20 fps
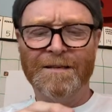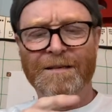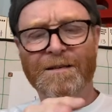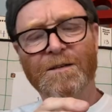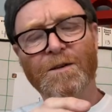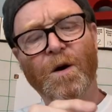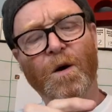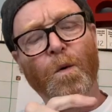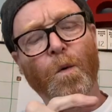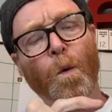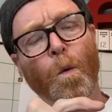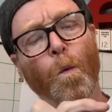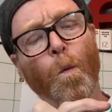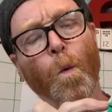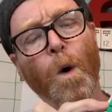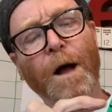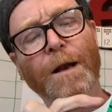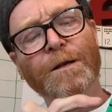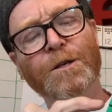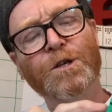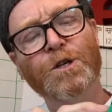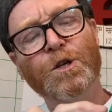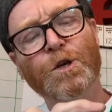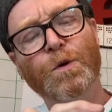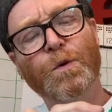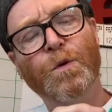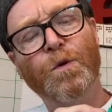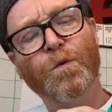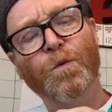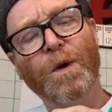So 1,
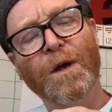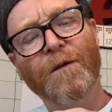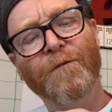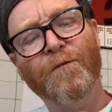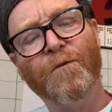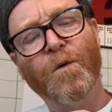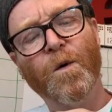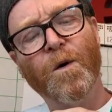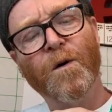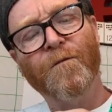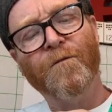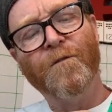2, 3, 4,